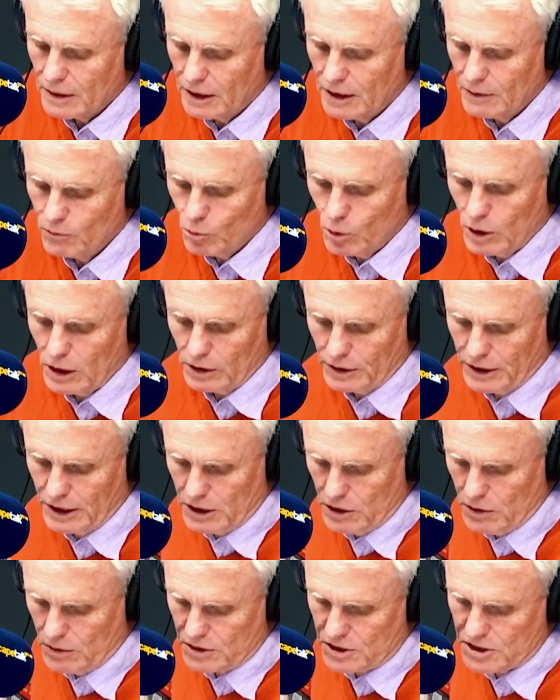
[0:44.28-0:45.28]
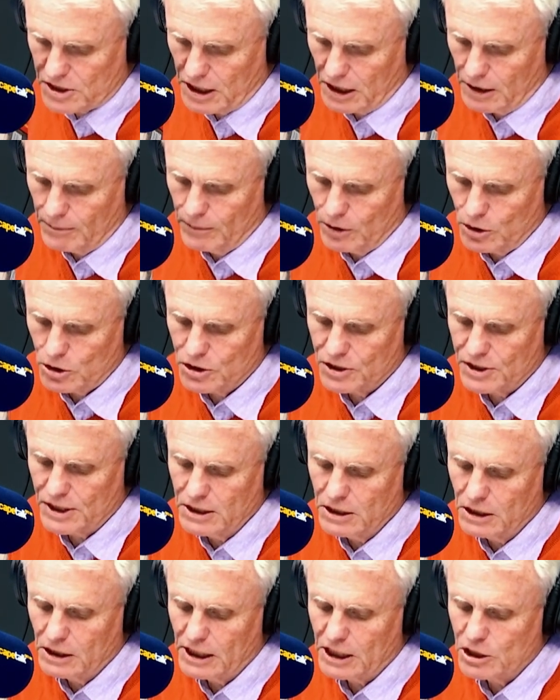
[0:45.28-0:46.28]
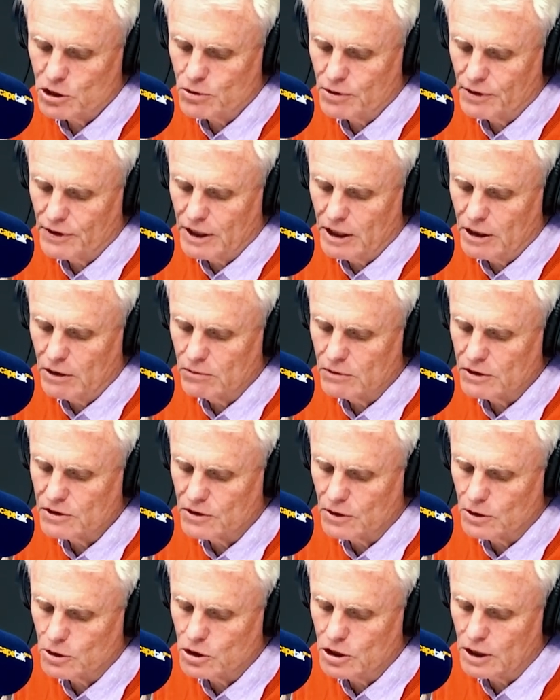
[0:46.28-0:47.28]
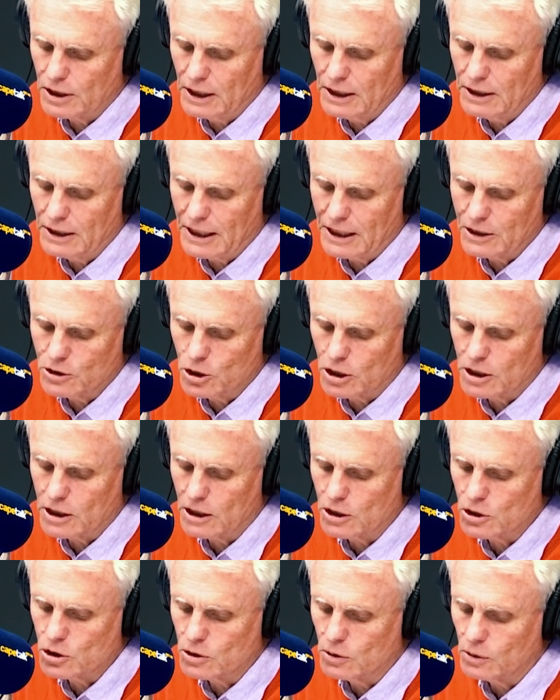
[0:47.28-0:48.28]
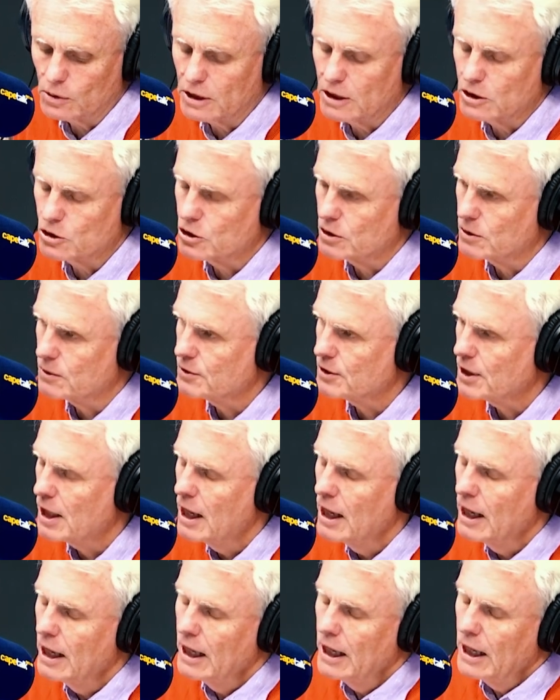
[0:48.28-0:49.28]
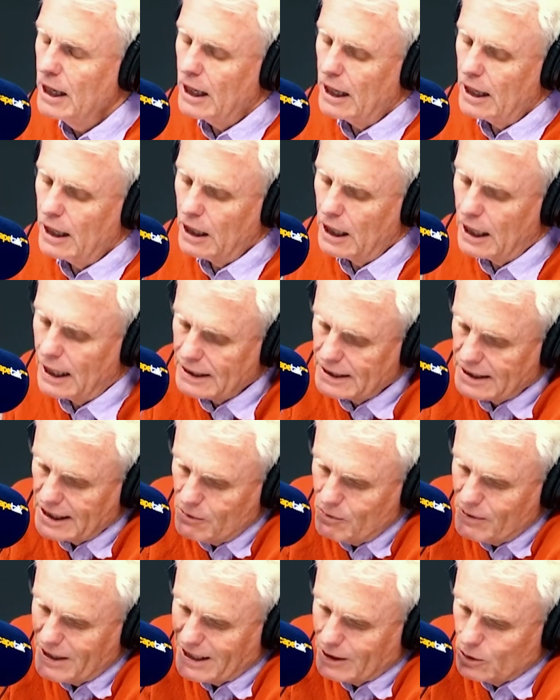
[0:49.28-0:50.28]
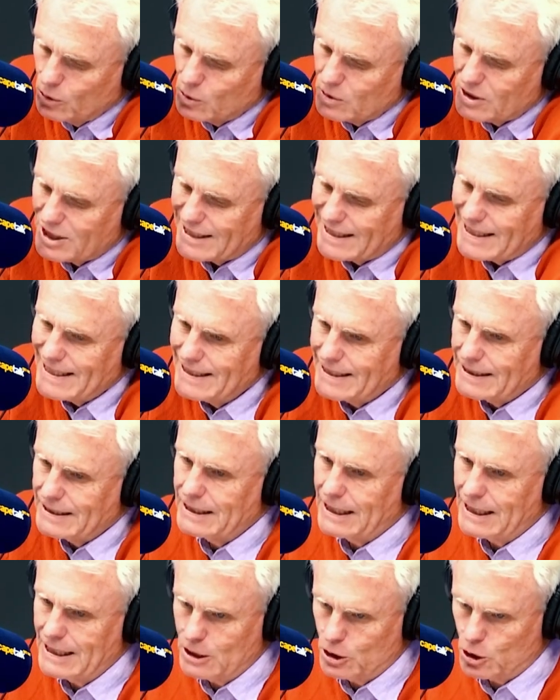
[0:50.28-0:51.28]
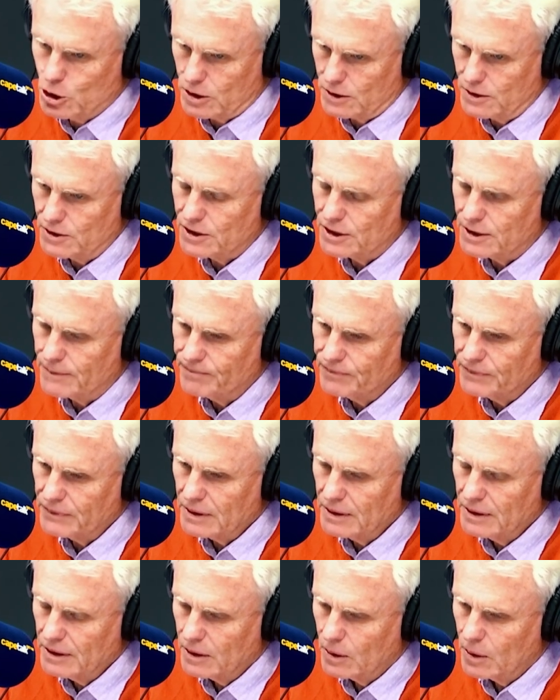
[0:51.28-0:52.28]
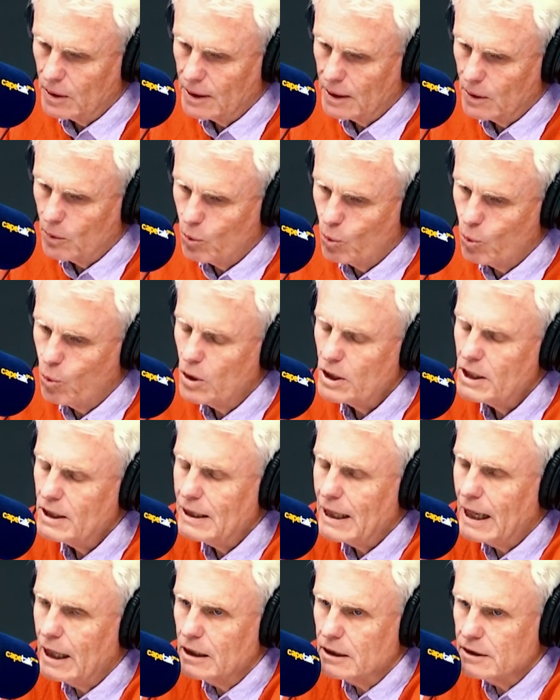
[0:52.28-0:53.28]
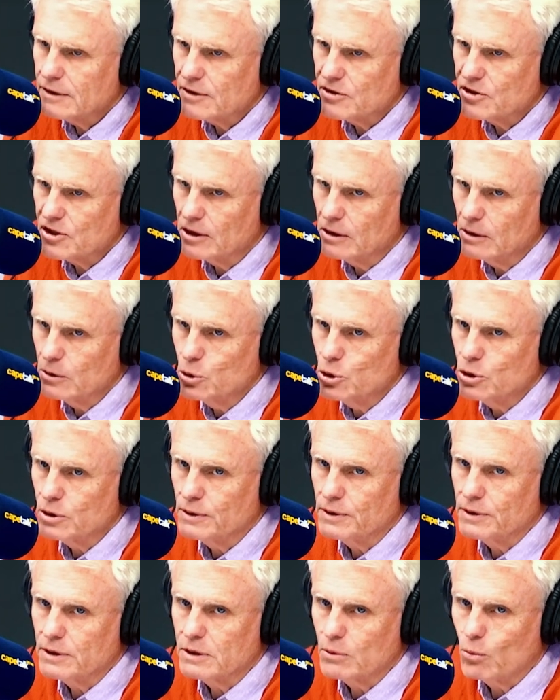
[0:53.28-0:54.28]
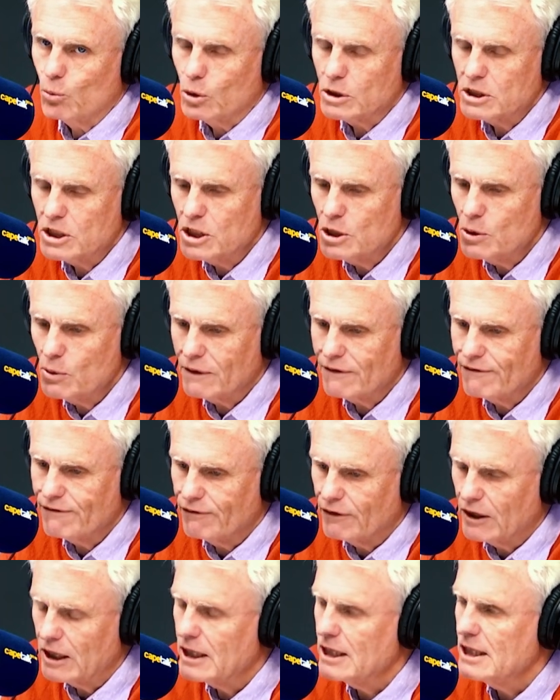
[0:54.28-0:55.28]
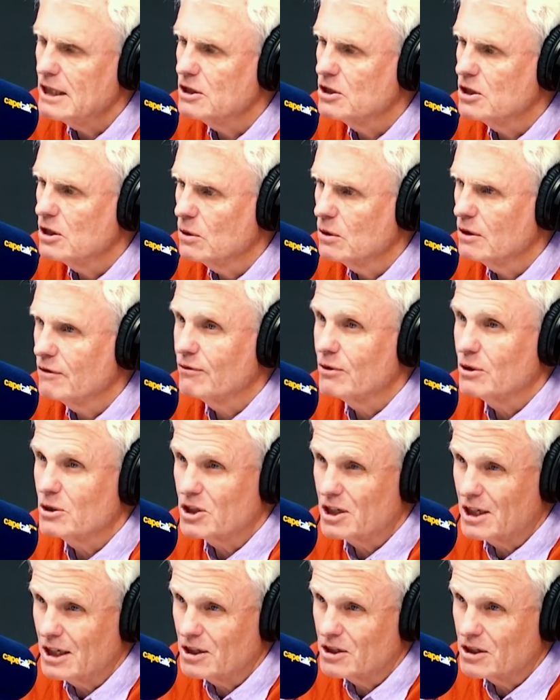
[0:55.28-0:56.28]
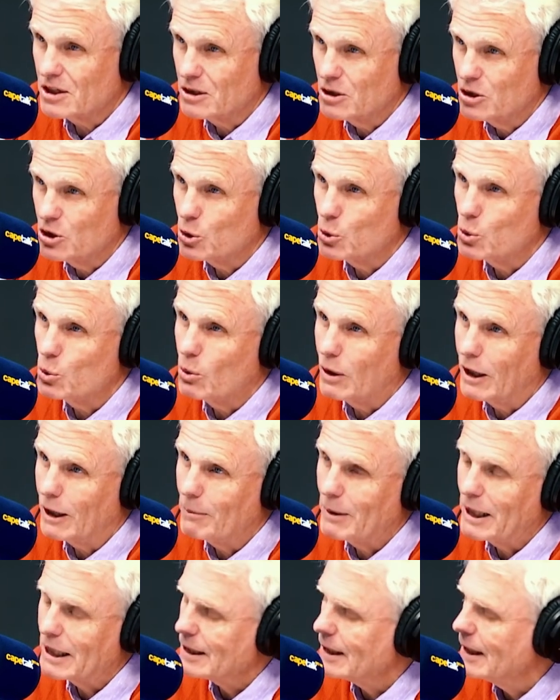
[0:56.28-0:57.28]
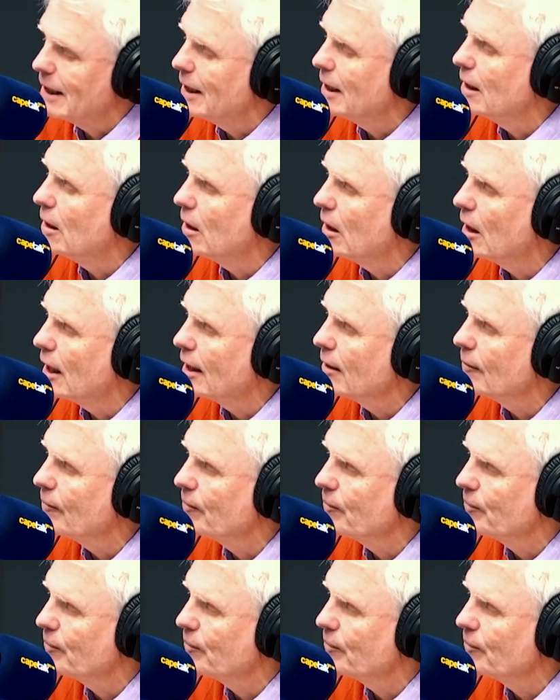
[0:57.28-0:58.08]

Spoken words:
I'm well. Now, you're at Stellenbosch, senior lecturer there and researcher in educational issues. I think we can all see the dangers. What are the solutions? What do you advise universities to do about AI?